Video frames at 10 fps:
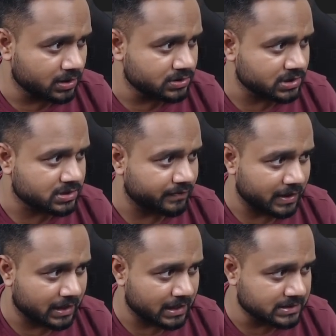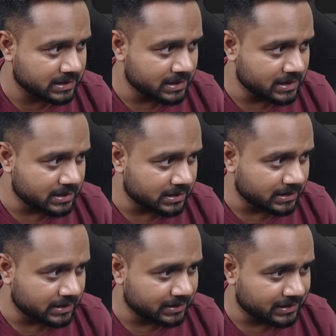just wait guys,
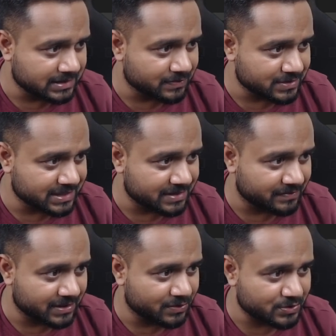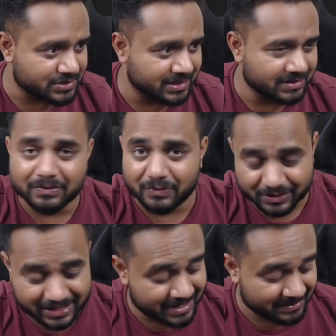this was the different question for
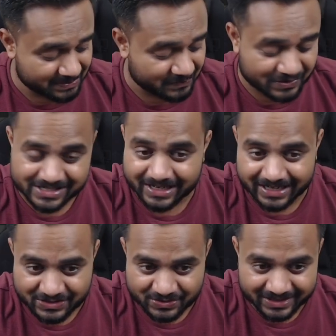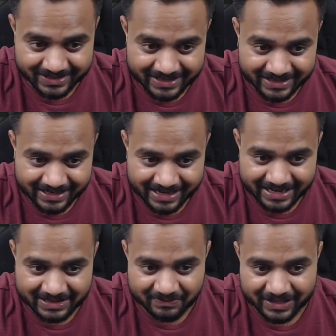the vision. Actually
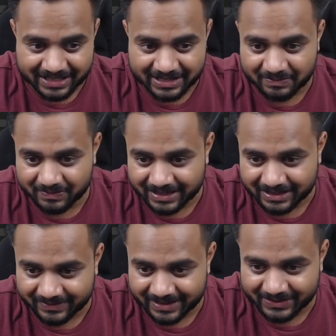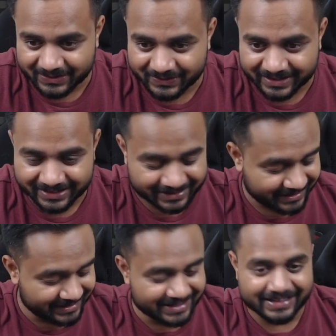let me keep the different over here.
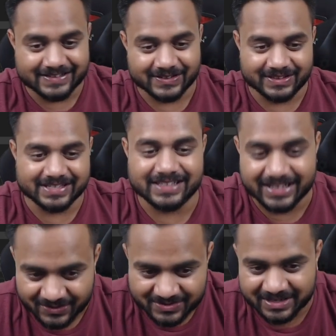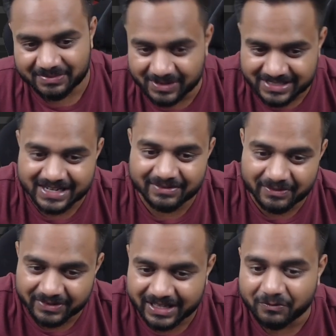So this is the question, please come up
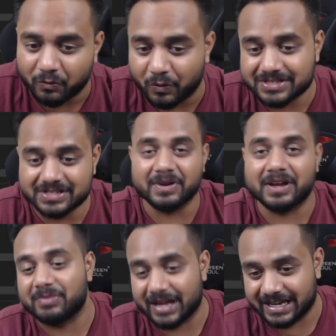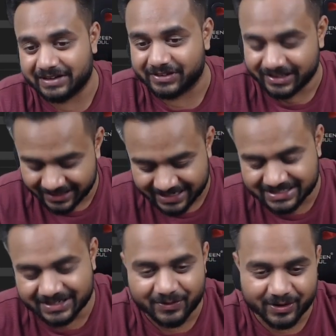with the worst pickup line ever. Let's see
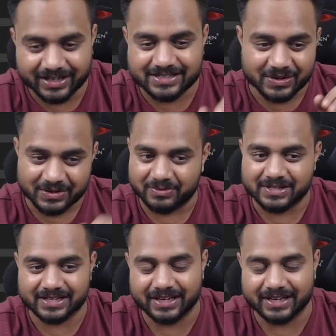what it's going to be.